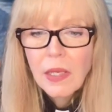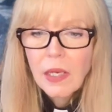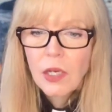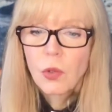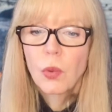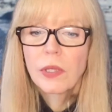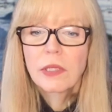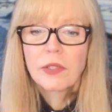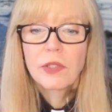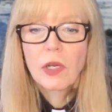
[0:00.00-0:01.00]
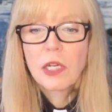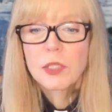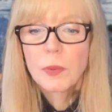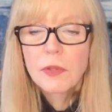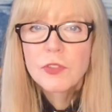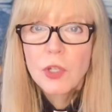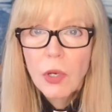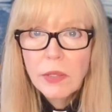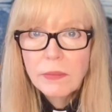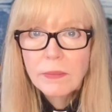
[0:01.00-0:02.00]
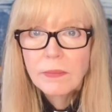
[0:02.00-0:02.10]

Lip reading: According to the Gospel of John,